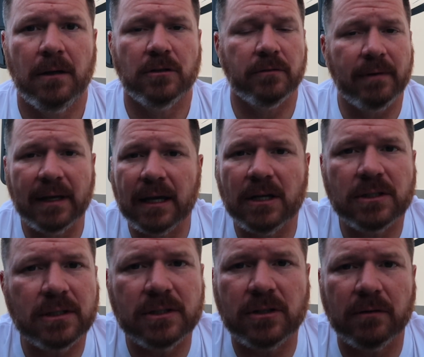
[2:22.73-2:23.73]
So
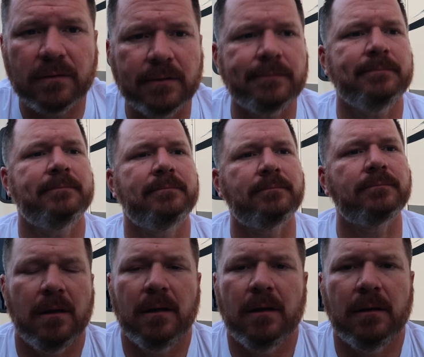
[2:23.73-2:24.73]
vacation is over.
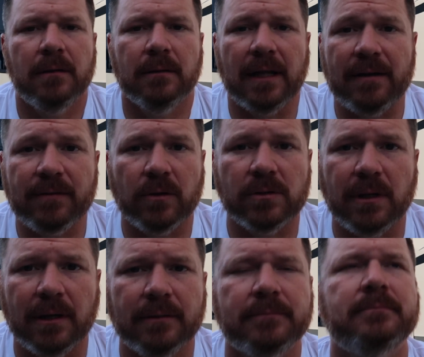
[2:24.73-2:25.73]
Life goes
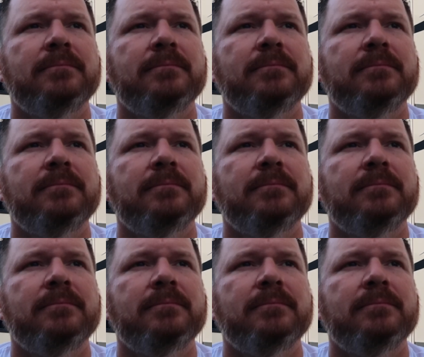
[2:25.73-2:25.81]
on.